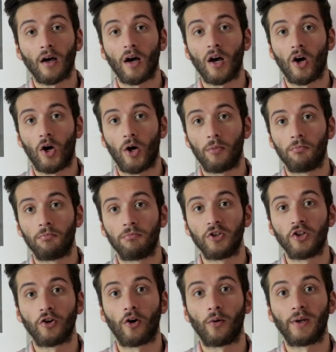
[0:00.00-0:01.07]
um,
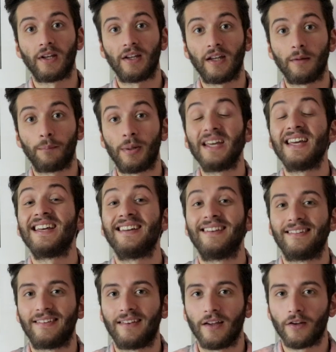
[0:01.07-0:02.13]
you know it, it,
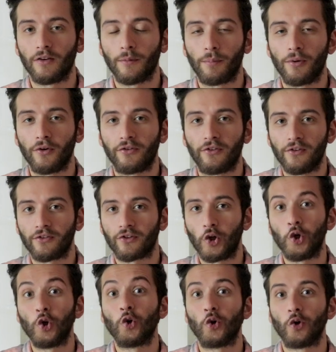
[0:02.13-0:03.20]
appears that the person is
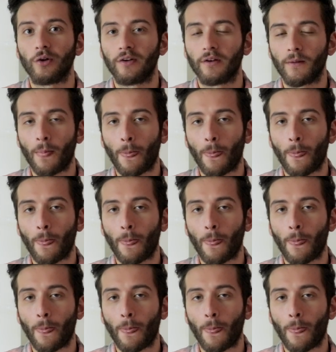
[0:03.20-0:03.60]
cured